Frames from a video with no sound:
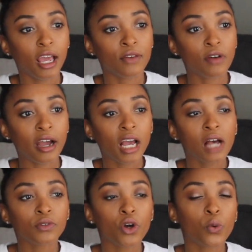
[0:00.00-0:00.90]
if I
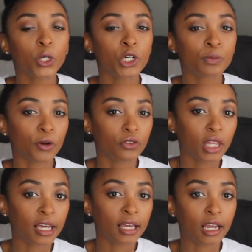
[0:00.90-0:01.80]
have a coworker's
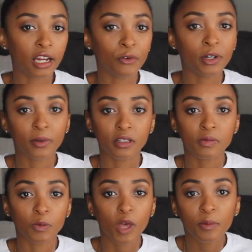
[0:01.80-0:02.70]
birthday and I want to buy
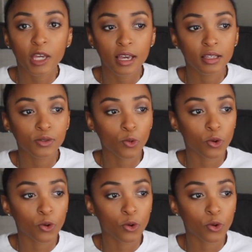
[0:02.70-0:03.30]
them some cupcakes,